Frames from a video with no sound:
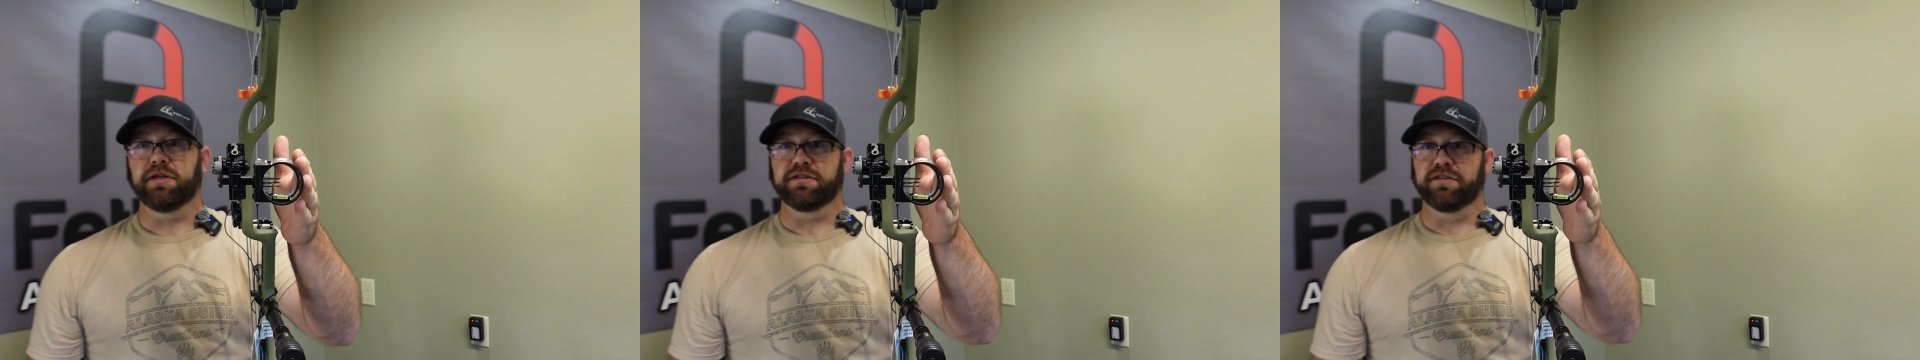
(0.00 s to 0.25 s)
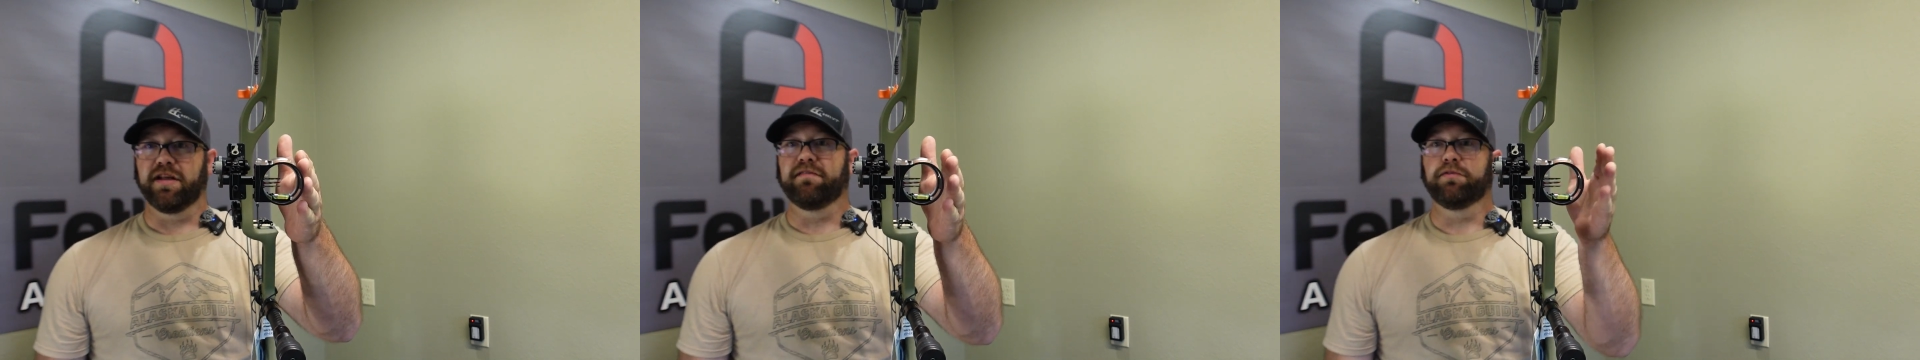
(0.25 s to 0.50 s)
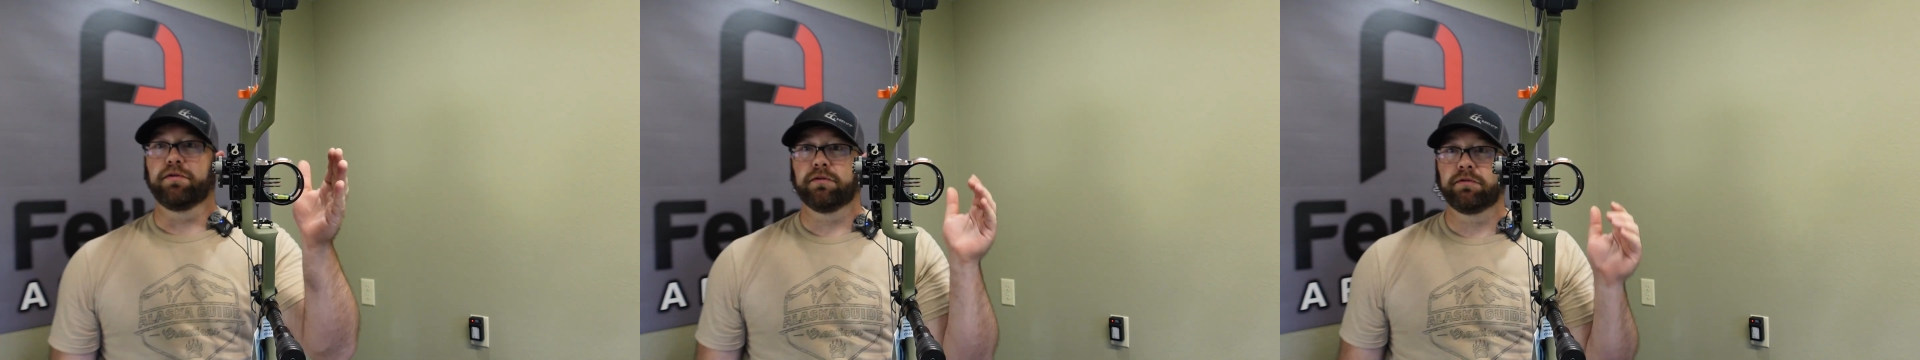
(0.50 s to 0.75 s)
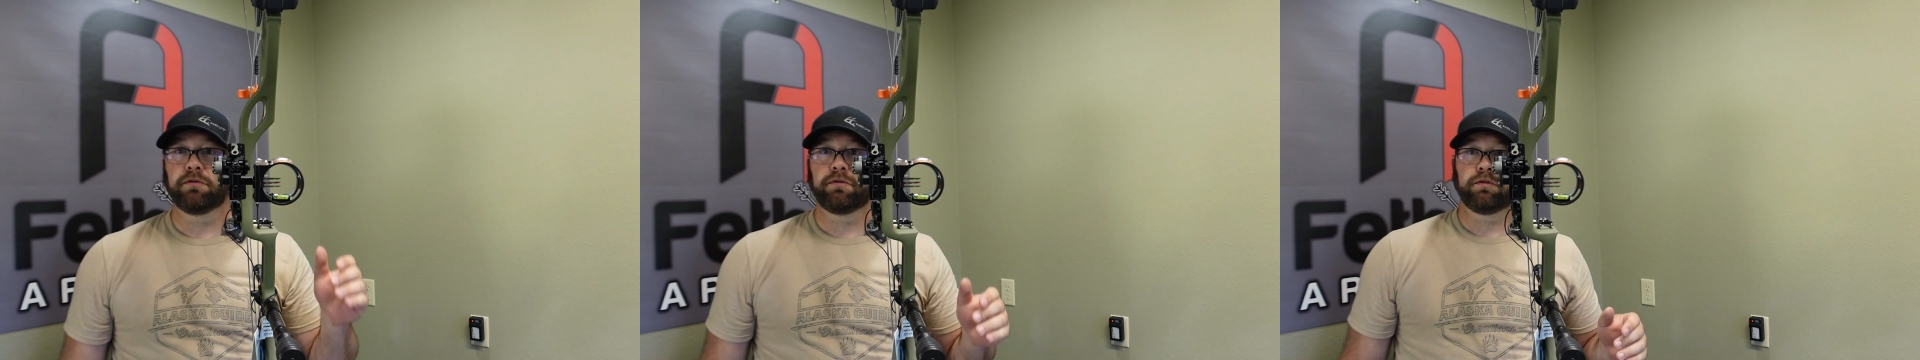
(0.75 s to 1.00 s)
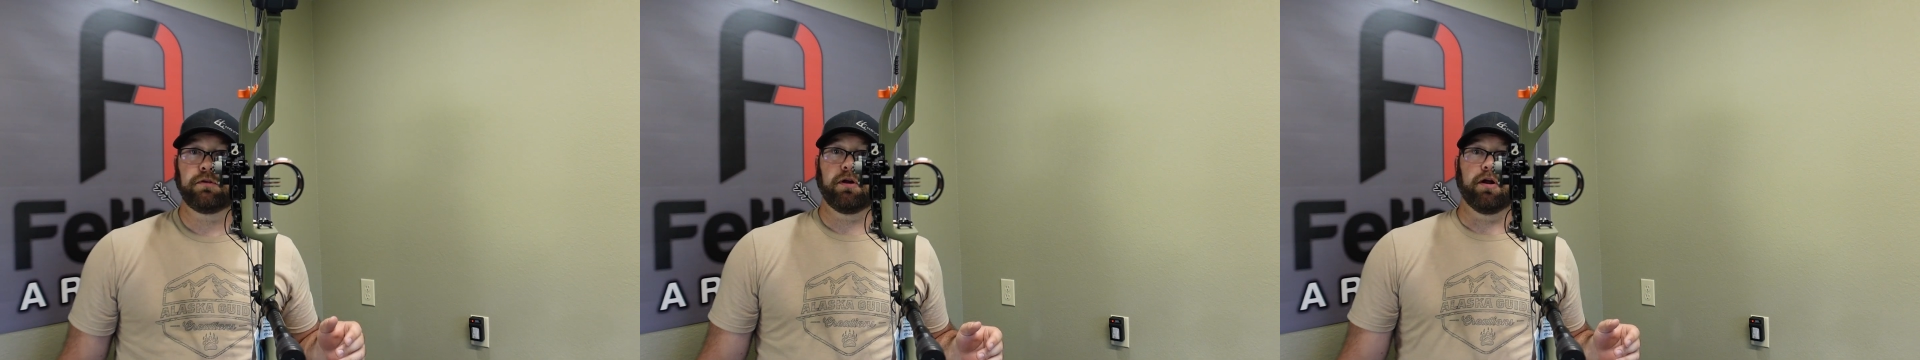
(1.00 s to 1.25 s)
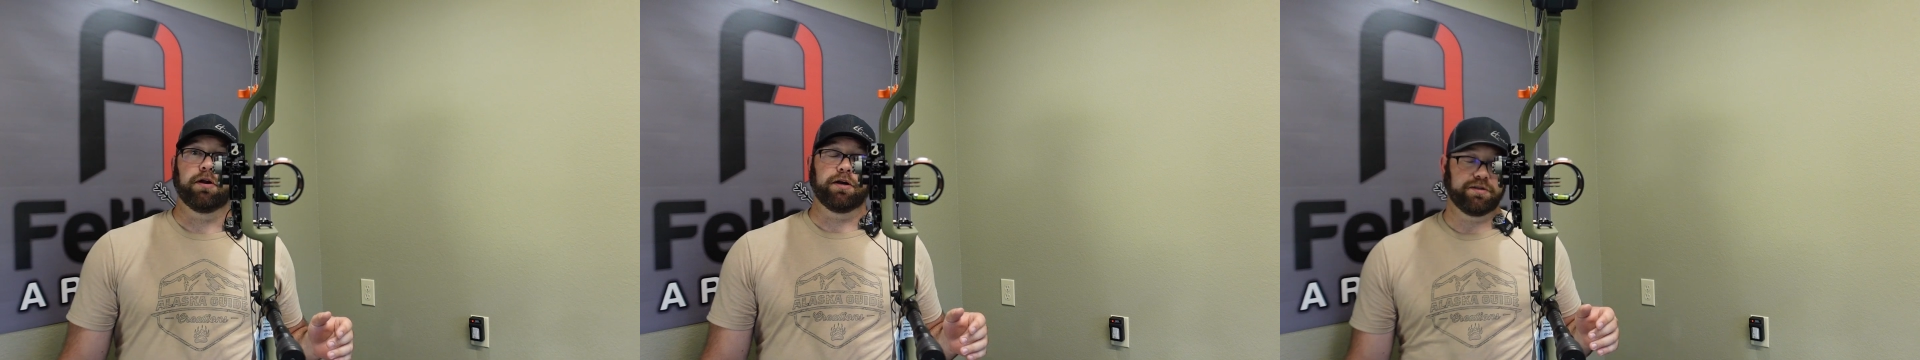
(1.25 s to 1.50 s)
is level
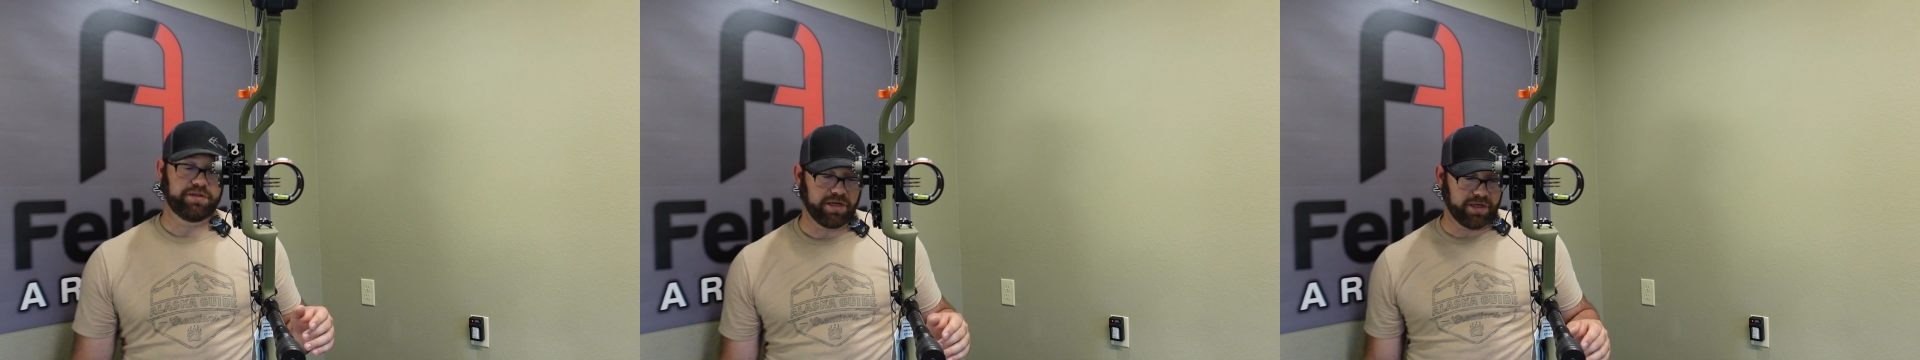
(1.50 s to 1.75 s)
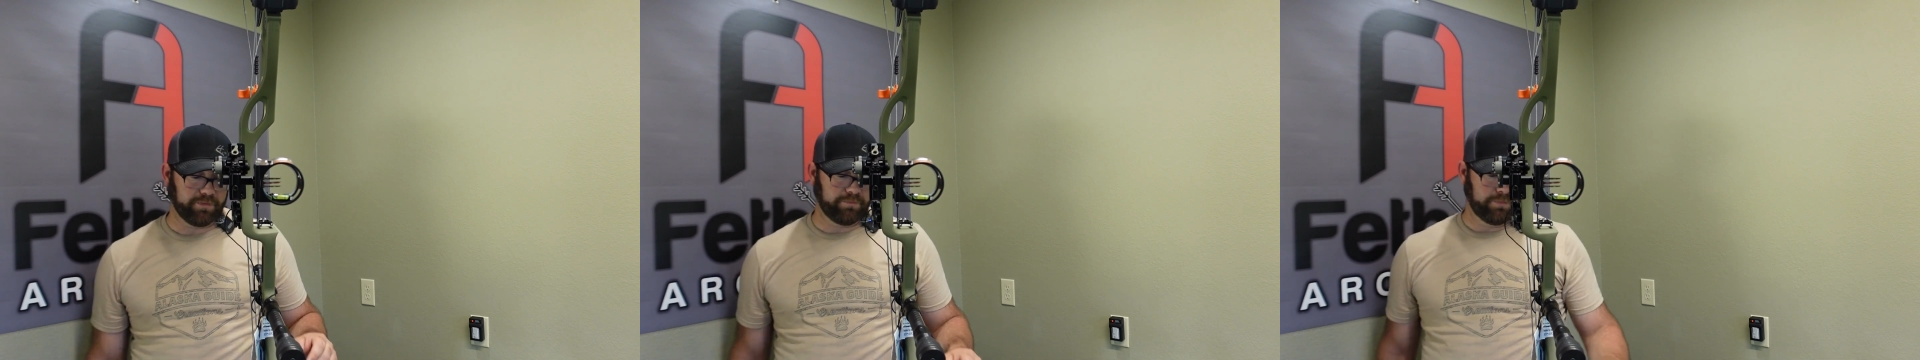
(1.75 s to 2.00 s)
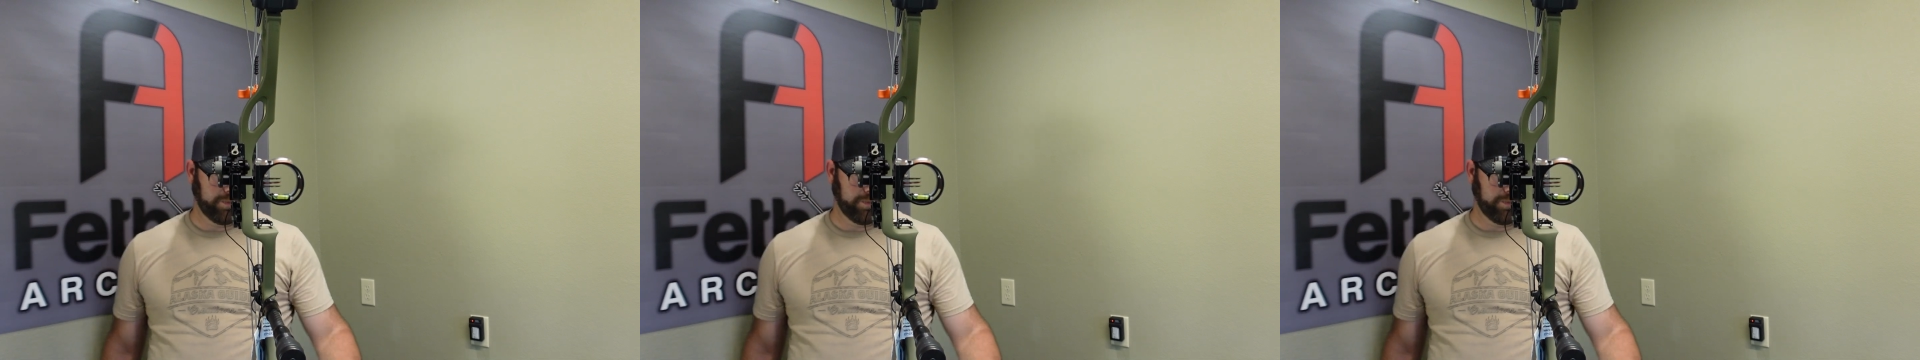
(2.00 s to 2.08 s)
on our sight.